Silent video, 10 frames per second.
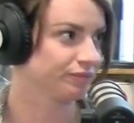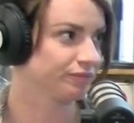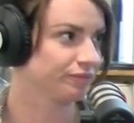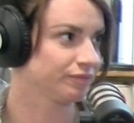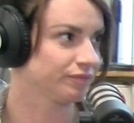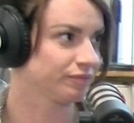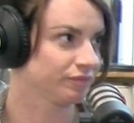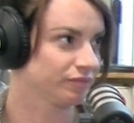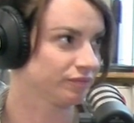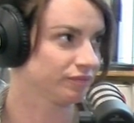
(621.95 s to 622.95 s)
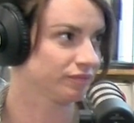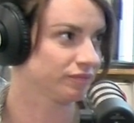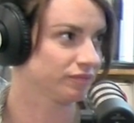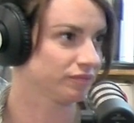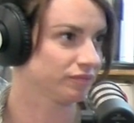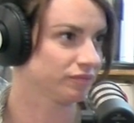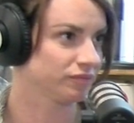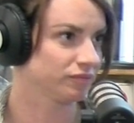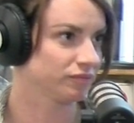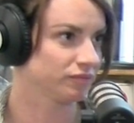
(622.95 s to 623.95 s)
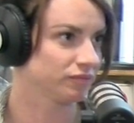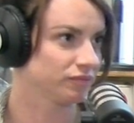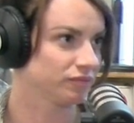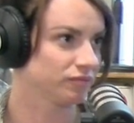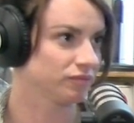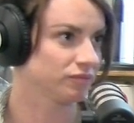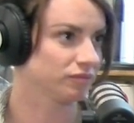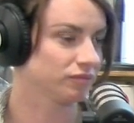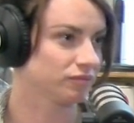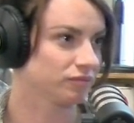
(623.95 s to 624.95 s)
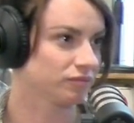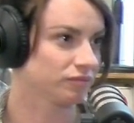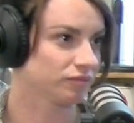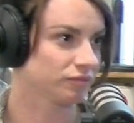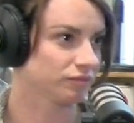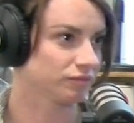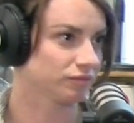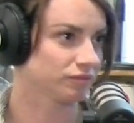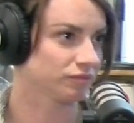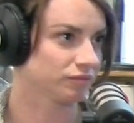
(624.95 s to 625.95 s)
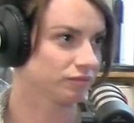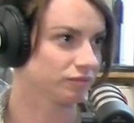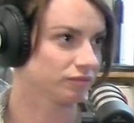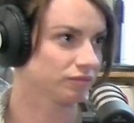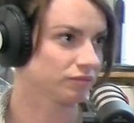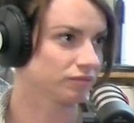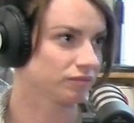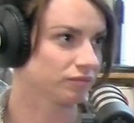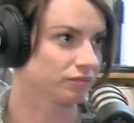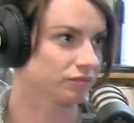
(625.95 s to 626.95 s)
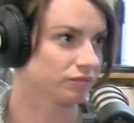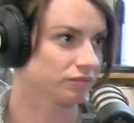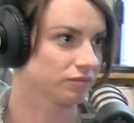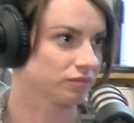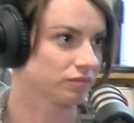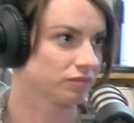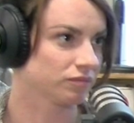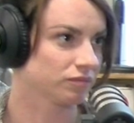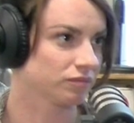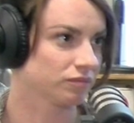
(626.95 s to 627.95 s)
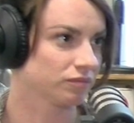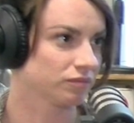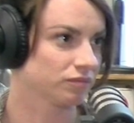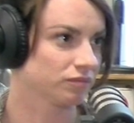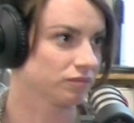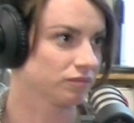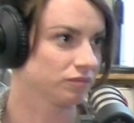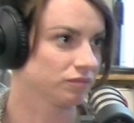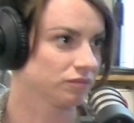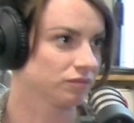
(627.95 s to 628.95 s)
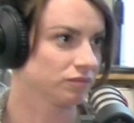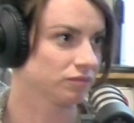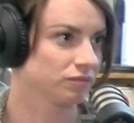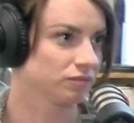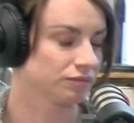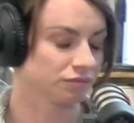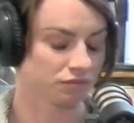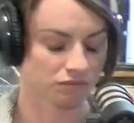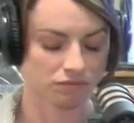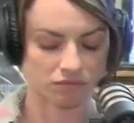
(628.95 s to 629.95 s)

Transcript: The person shown says nothing.